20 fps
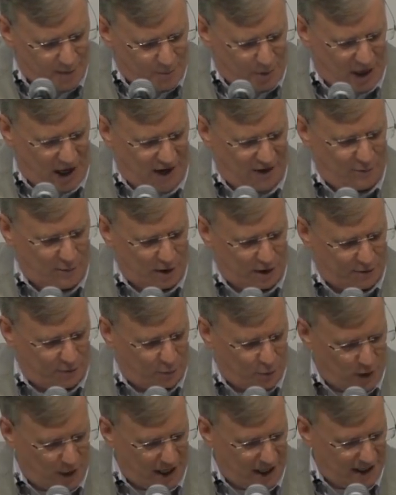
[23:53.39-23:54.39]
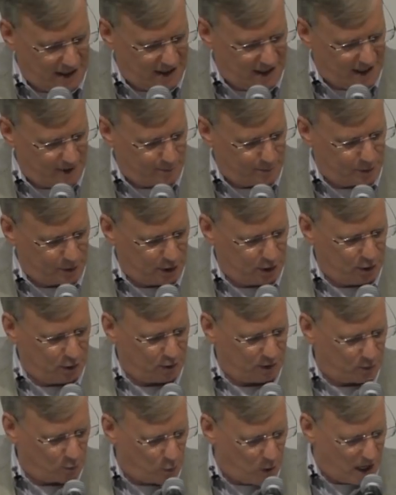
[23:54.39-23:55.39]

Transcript: pavement of red and blue and